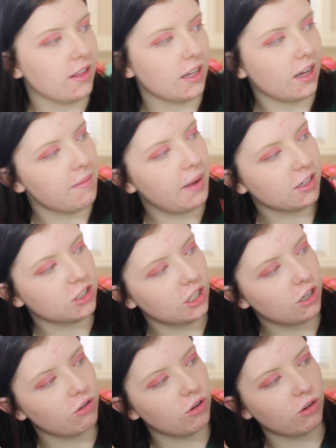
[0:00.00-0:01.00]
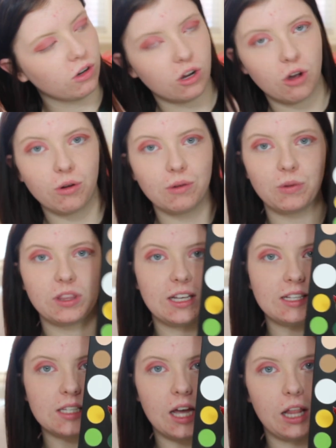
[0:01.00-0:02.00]
I think I'm actually going to go in with
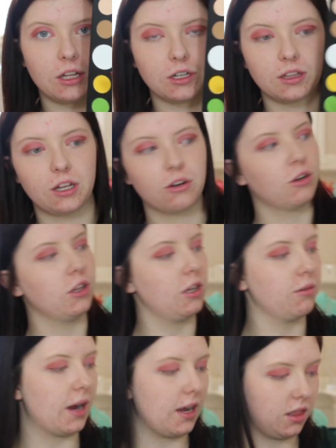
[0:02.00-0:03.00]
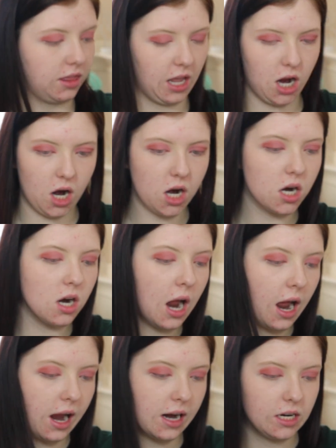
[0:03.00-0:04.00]
this color literally right there.
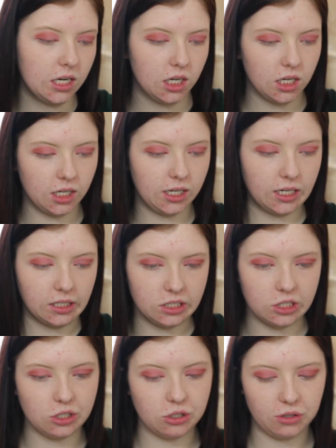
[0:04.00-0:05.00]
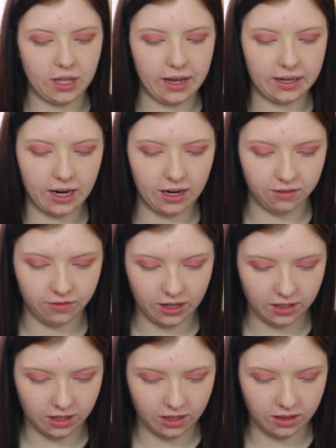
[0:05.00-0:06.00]
And to do that kind of
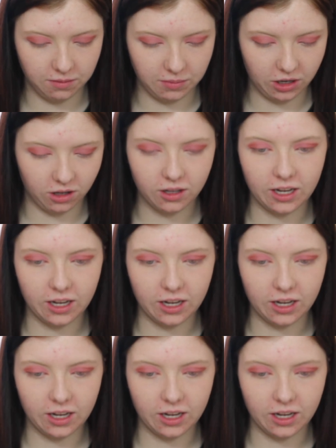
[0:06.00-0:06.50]
like in the middle.